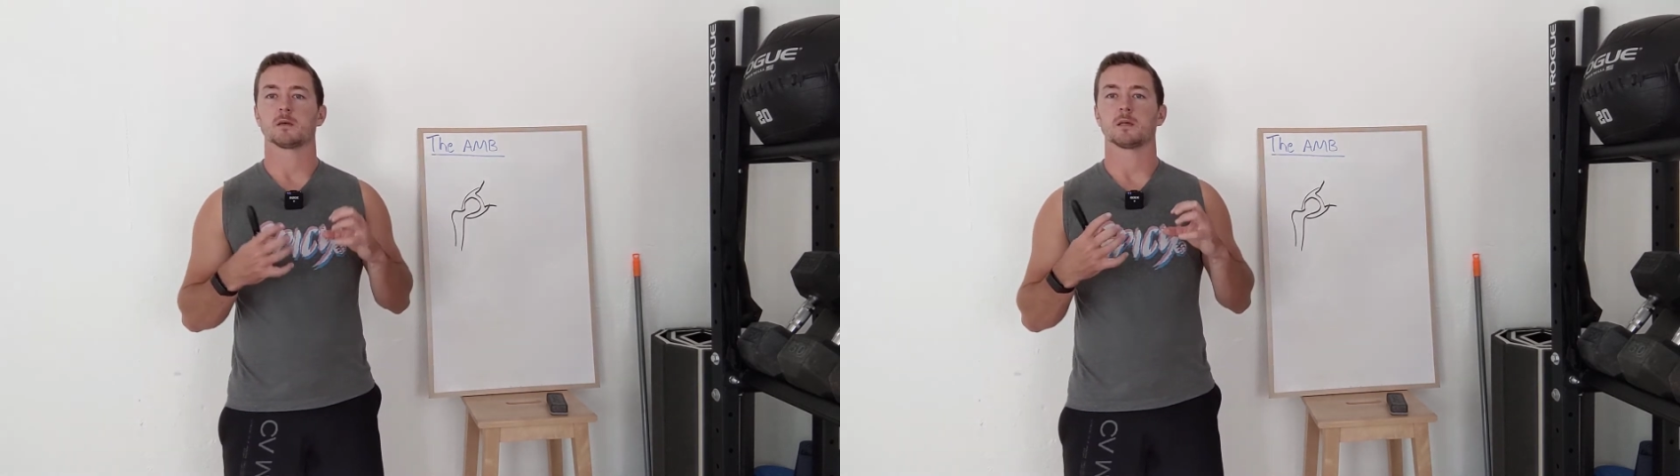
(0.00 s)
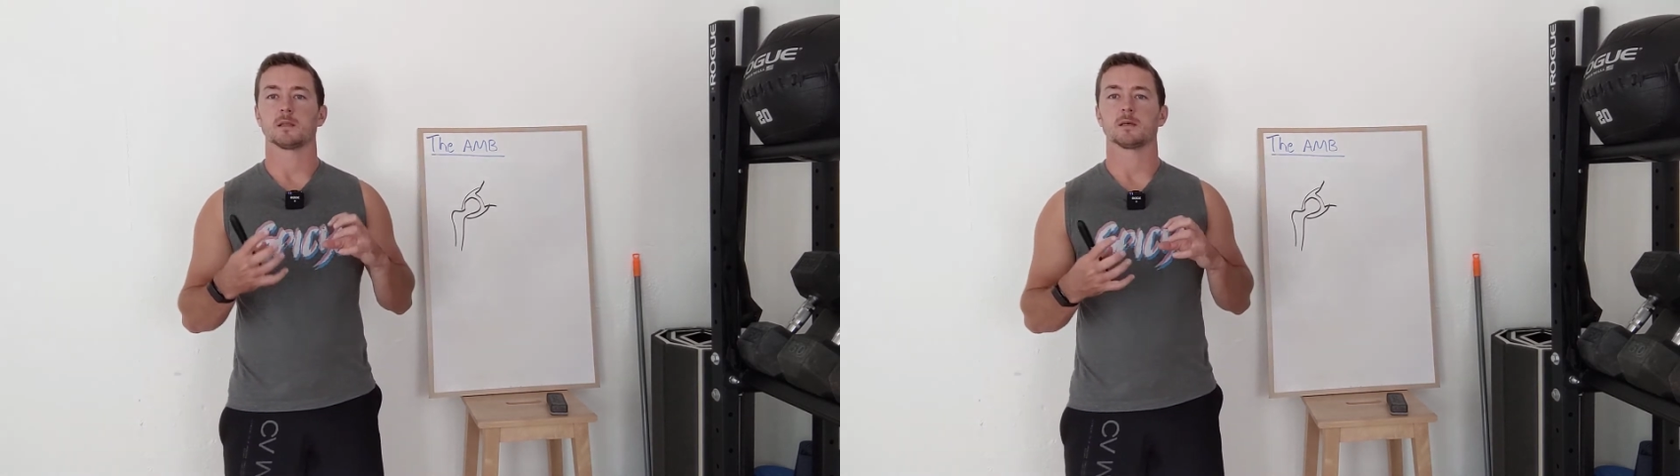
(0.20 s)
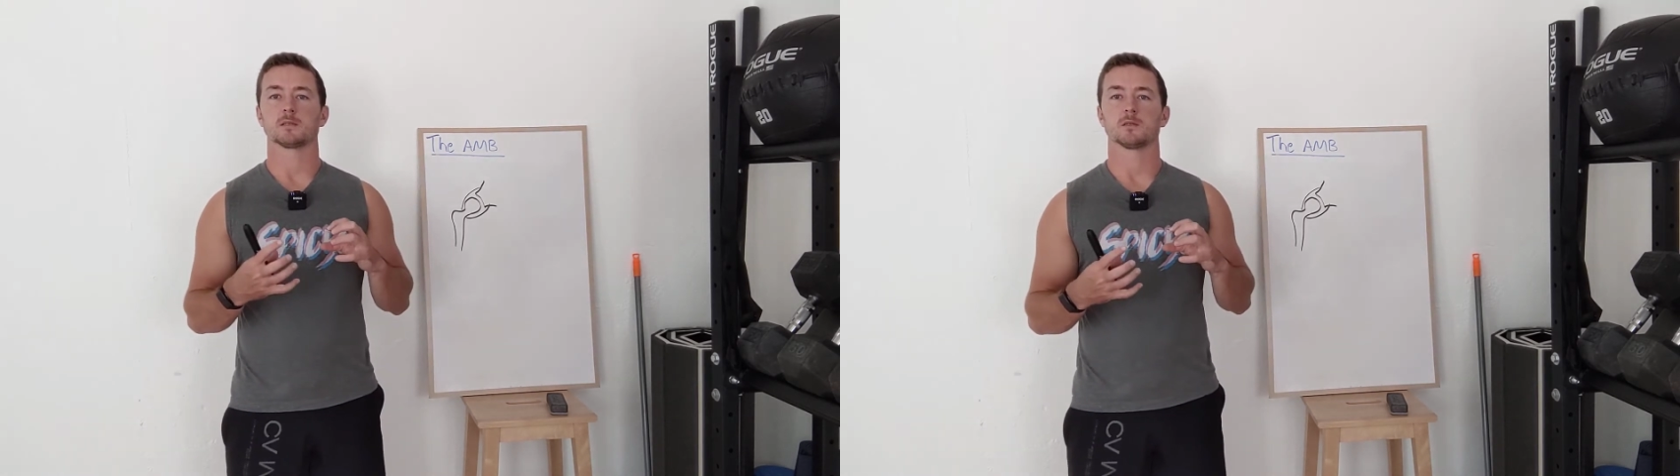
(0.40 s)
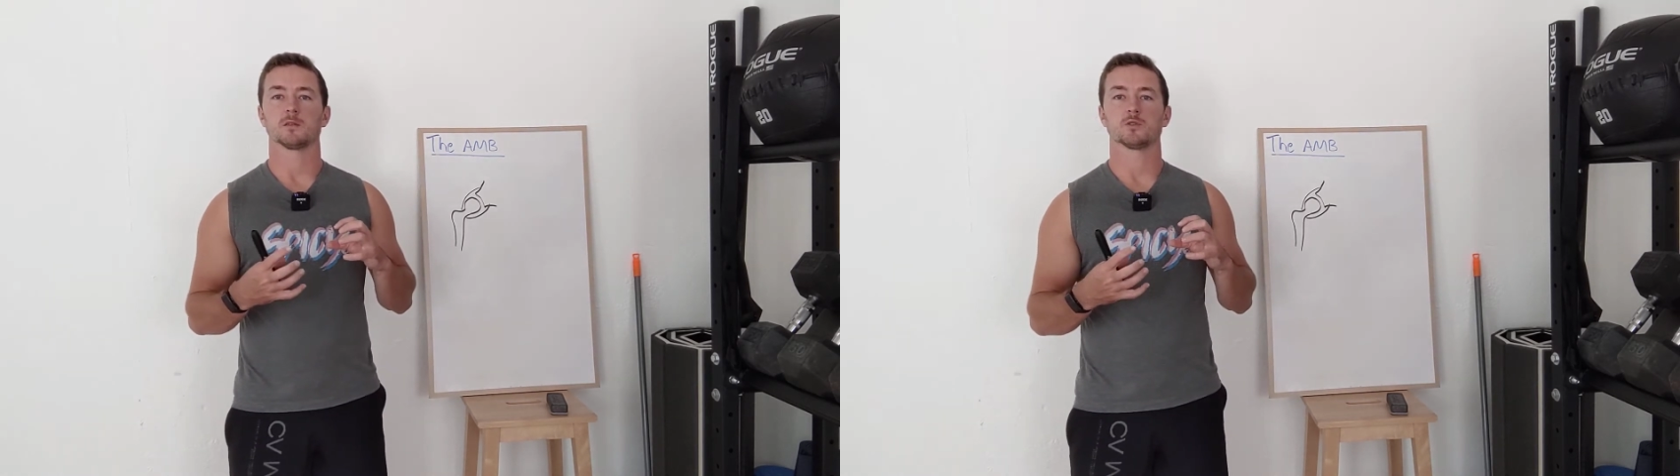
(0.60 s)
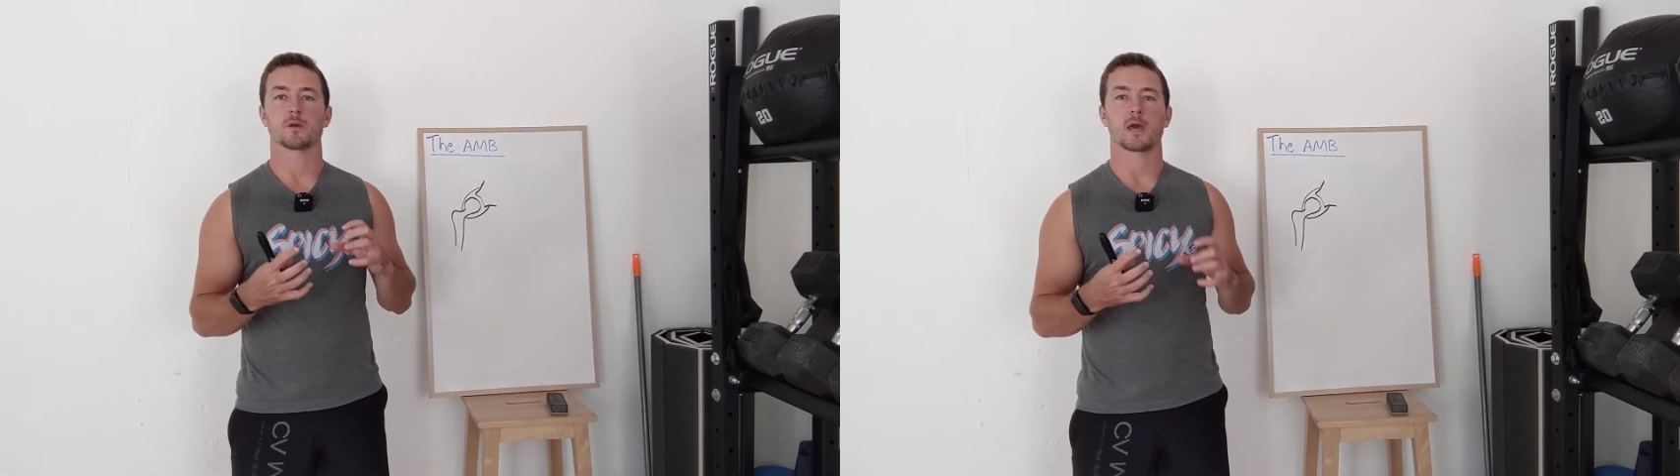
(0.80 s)
in this
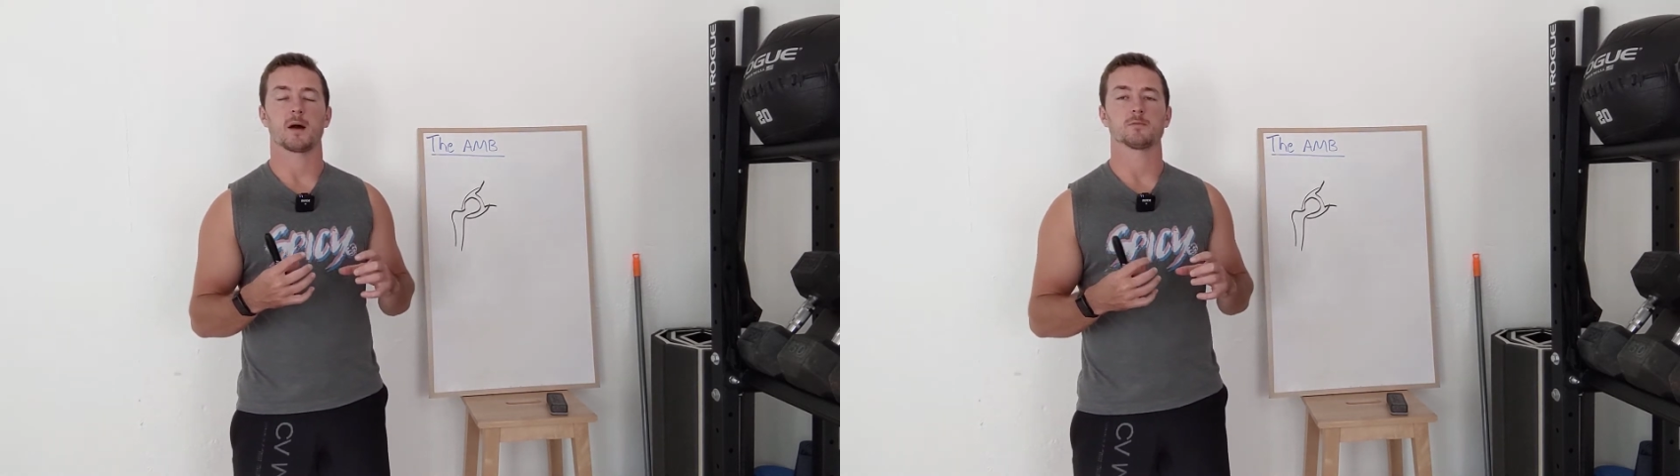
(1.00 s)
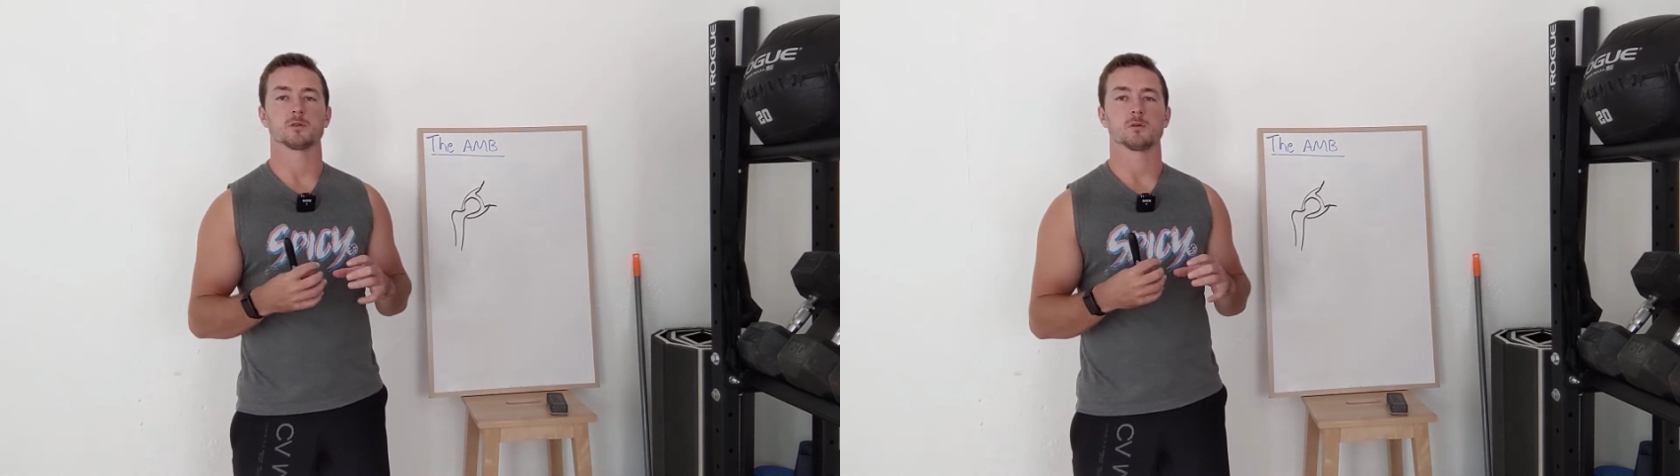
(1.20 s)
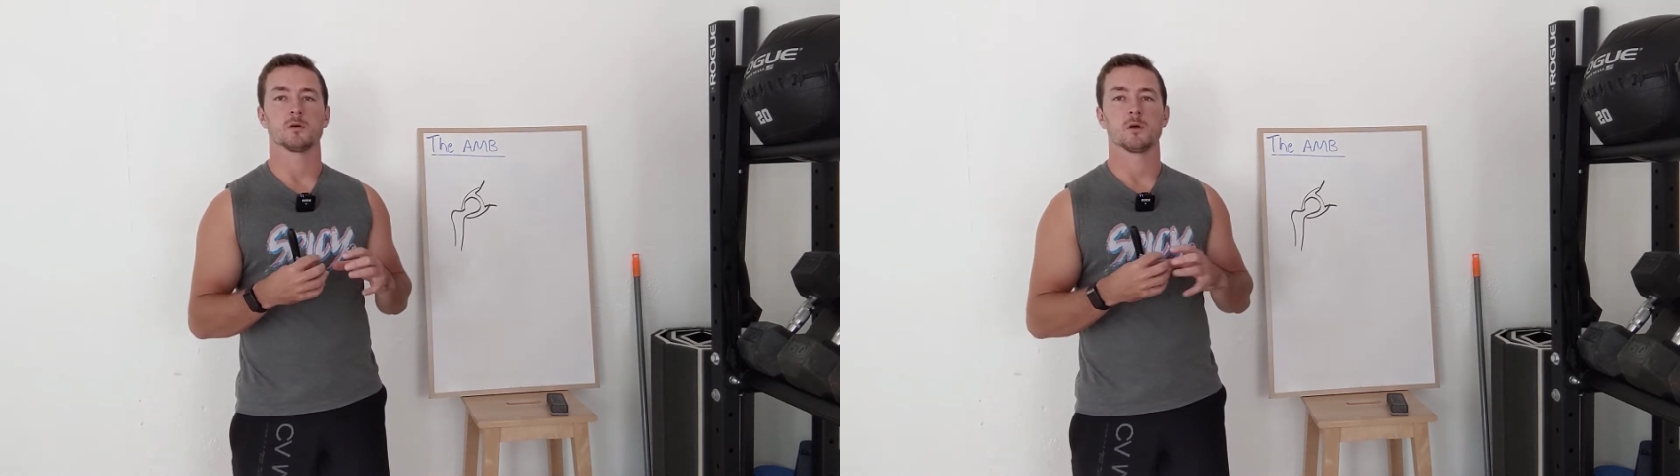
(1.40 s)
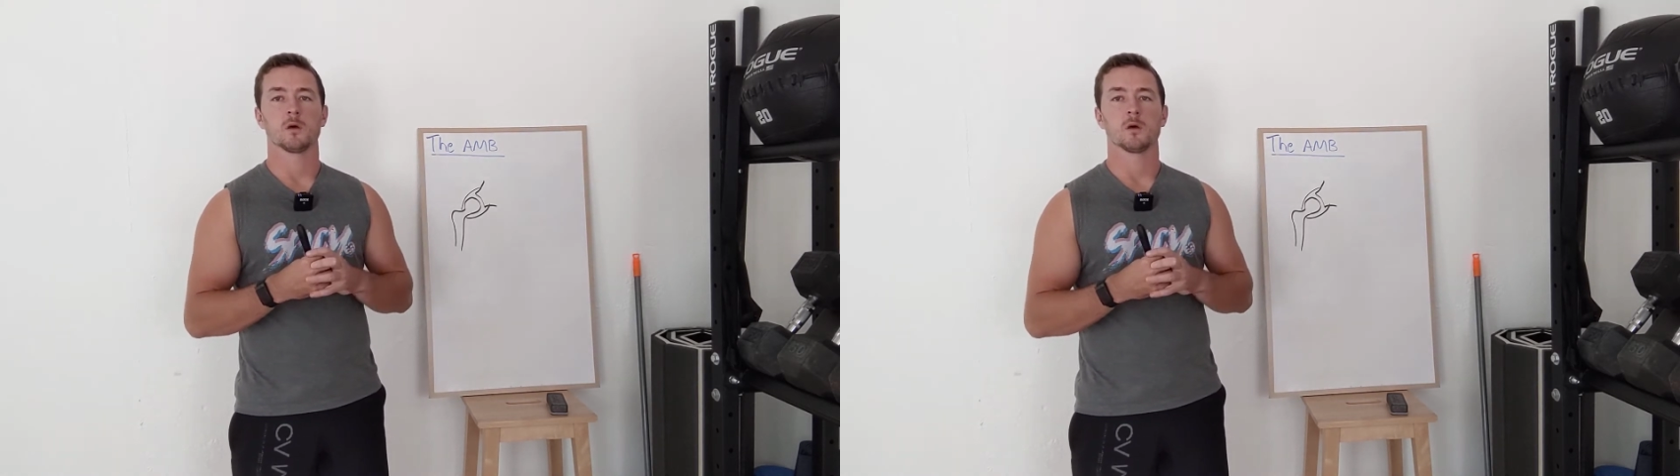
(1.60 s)
joint capsule?